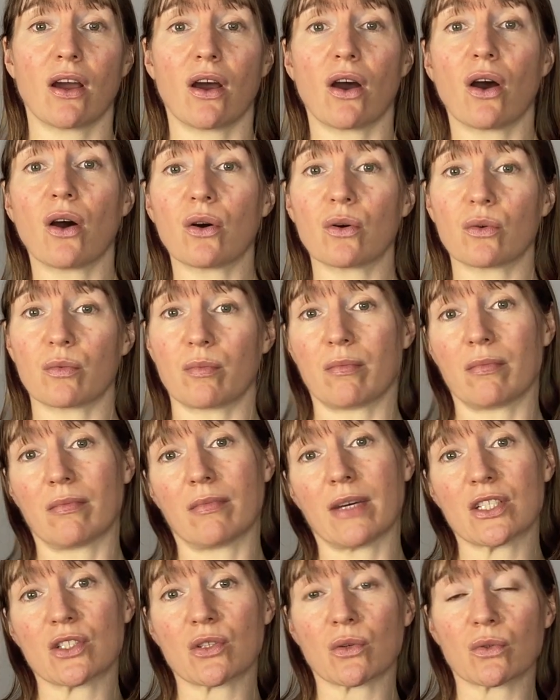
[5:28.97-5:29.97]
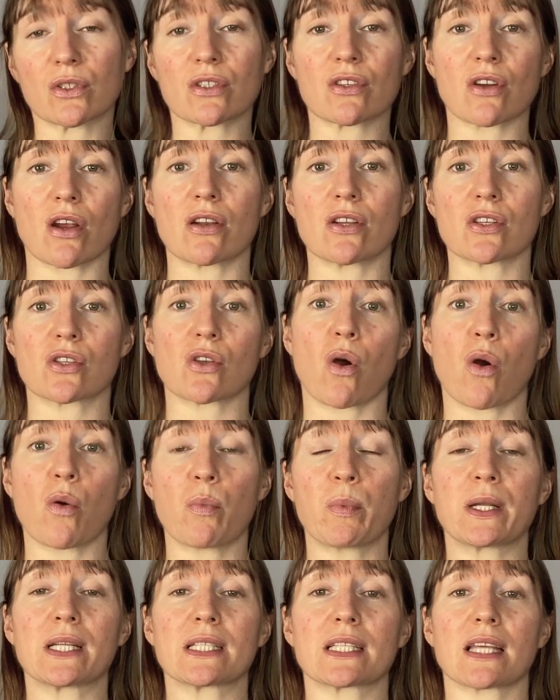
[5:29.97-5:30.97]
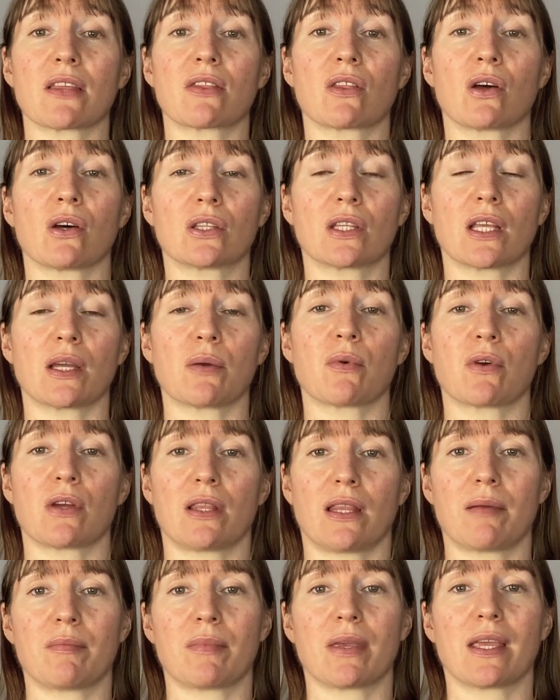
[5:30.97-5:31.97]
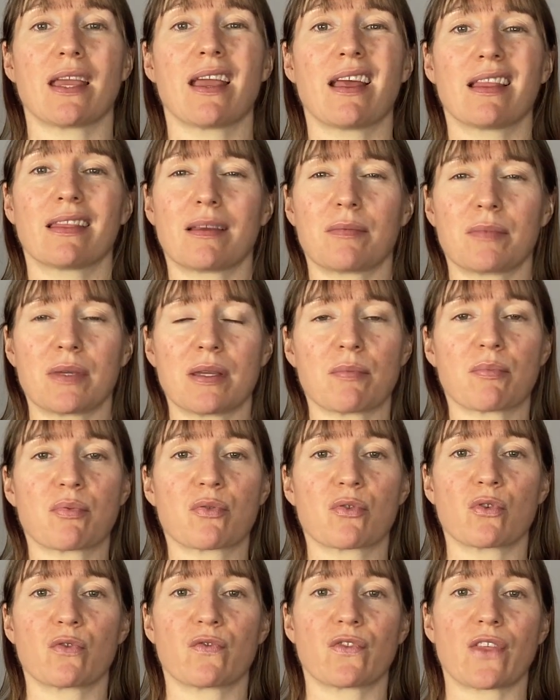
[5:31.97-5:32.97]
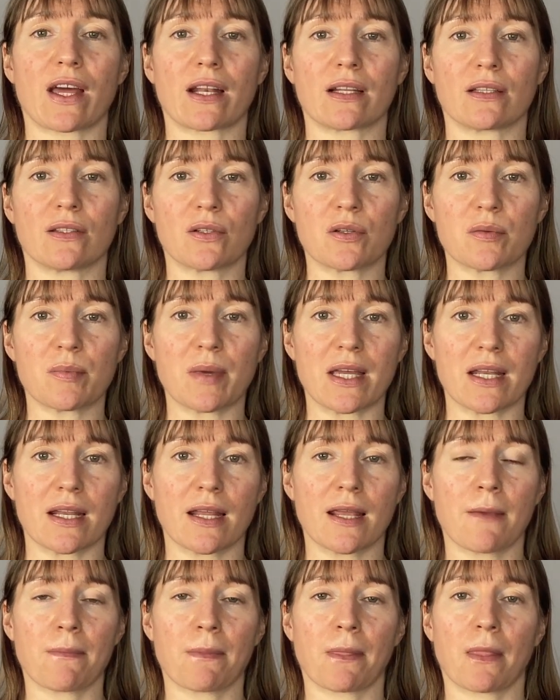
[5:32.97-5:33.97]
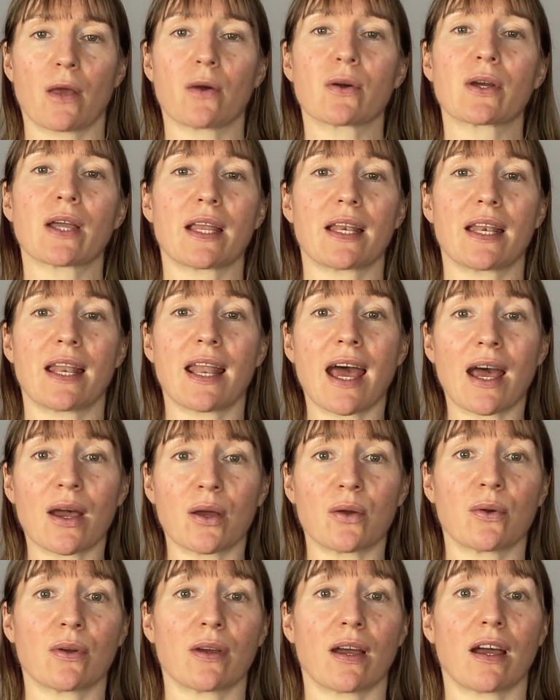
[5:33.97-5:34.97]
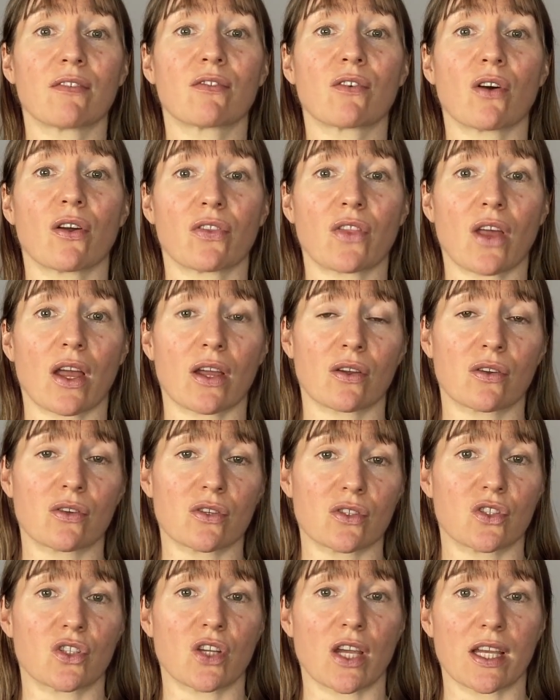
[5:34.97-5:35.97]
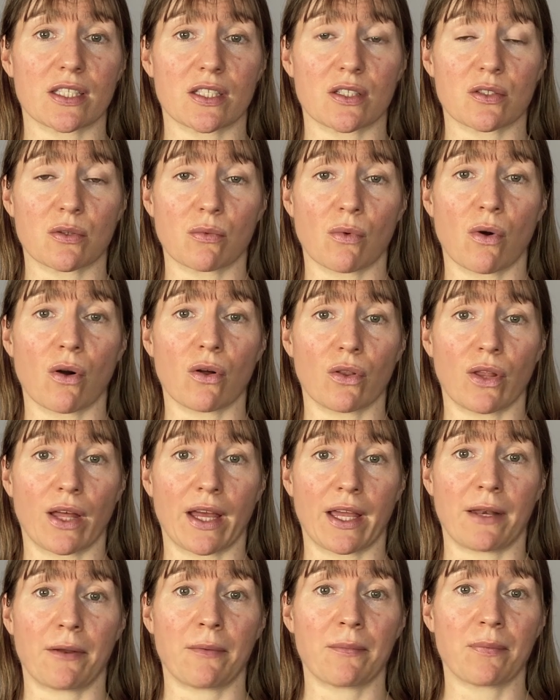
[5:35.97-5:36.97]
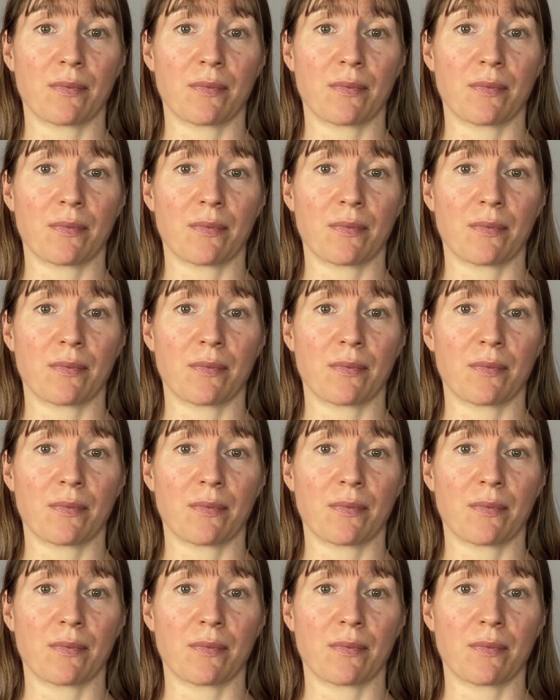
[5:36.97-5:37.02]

Oh, my shoulders aren't as open as I thought they were. Let me improve that a little bit. Okay, now I've got that good chest to wall line.